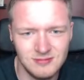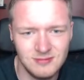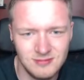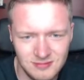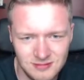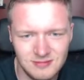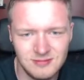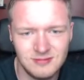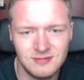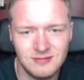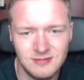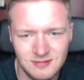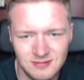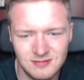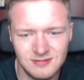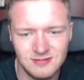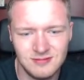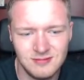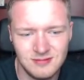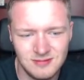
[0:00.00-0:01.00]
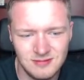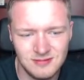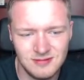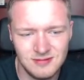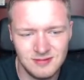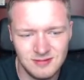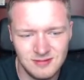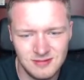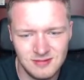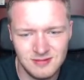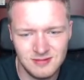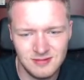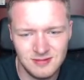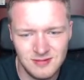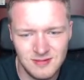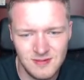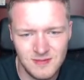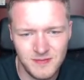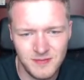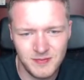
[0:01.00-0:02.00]
9 All-Pro first teams
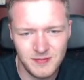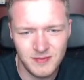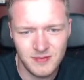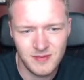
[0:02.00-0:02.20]
and a